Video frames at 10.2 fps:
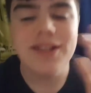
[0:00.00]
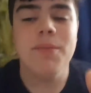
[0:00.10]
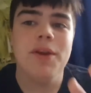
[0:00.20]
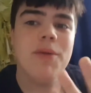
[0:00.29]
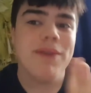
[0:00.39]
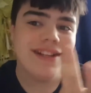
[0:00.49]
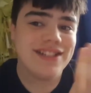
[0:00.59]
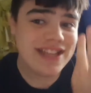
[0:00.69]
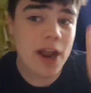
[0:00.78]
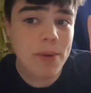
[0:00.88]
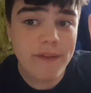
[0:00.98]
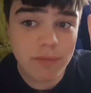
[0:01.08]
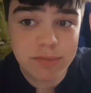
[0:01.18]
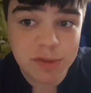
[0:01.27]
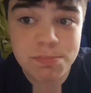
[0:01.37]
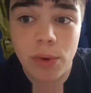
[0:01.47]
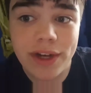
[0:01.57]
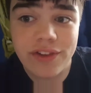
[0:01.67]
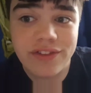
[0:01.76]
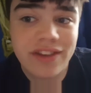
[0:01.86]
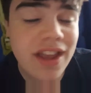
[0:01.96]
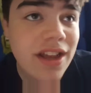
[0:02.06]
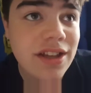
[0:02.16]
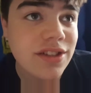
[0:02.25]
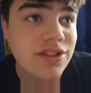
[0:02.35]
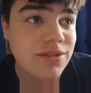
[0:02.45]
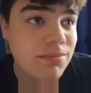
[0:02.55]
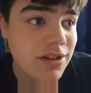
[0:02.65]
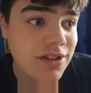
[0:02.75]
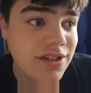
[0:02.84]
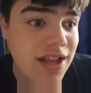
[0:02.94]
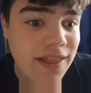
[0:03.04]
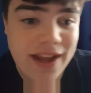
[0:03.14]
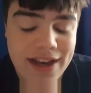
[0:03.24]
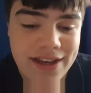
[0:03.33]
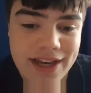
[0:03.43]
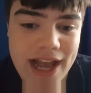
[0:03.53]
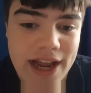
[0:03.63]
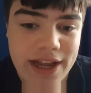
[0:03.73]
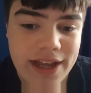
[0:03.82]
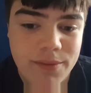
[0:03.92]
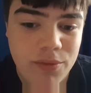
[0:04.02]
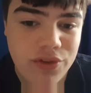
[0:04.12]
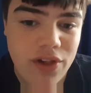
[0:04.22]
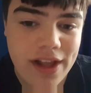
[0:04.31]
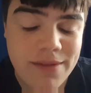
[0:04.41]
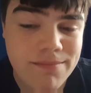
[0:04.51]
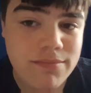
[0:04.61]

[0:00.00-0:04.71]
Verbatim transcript: someone who wanted to stay away from spoilers, because the internet was like